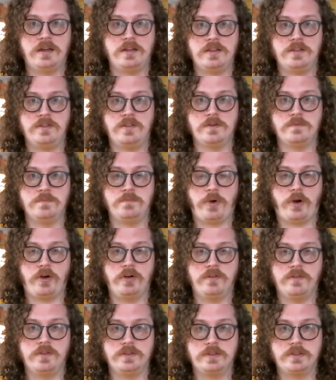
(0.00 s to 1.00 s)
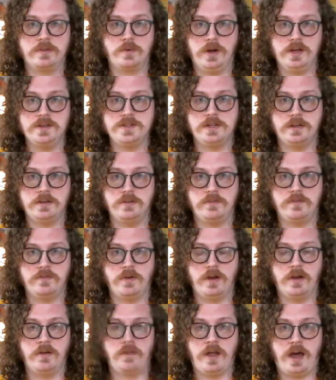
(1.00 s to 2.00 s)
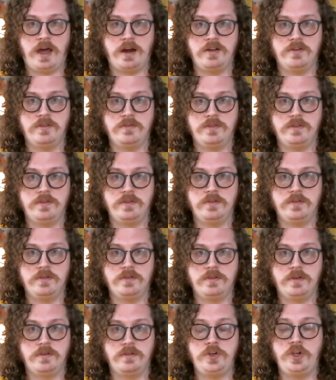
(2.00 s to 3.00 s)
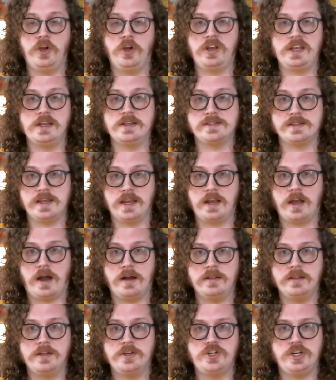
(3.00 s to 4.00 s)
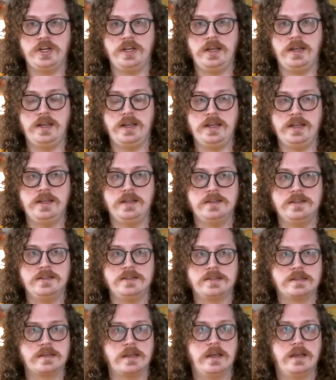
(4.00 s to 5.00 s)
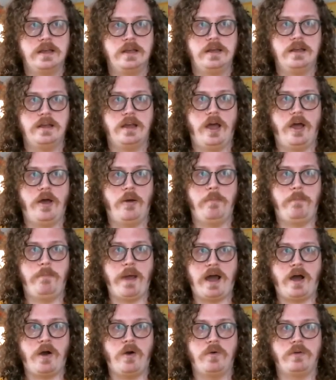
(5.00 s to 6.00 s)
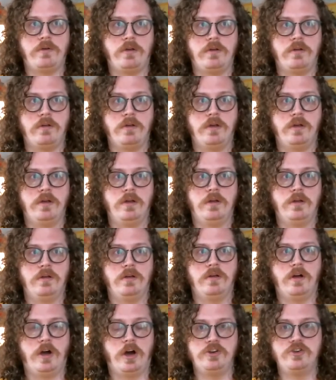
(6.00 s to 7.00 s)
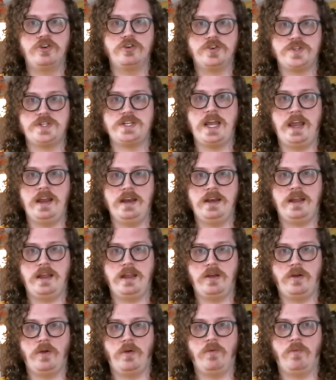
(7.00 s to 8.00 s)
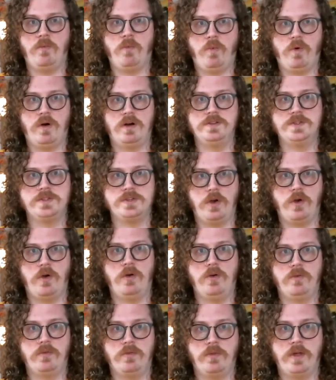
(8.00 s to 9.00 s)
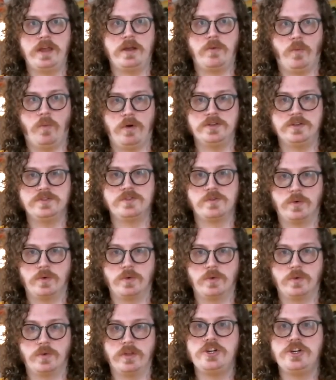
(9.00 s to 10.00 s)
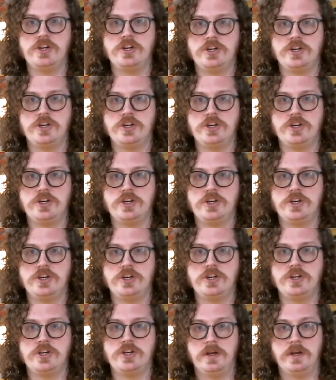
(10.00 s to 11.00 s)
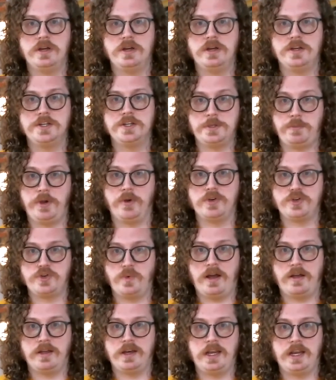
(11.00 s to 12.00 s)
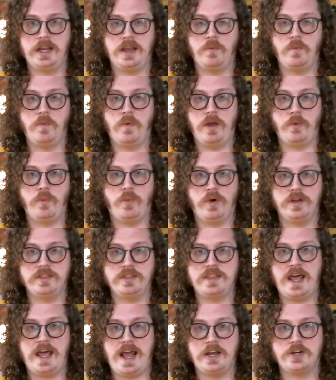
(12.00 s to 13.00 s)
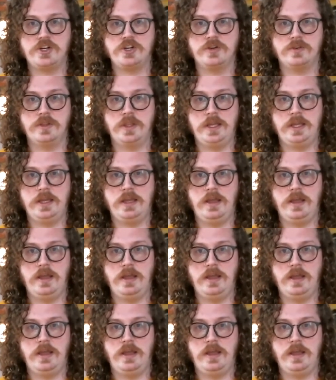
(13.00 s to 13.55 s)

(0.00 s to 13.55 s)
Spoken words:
the part of the thrust of a lot of Jungian psychology is about understanding one's own, like one's relationship to spirituality and what that actually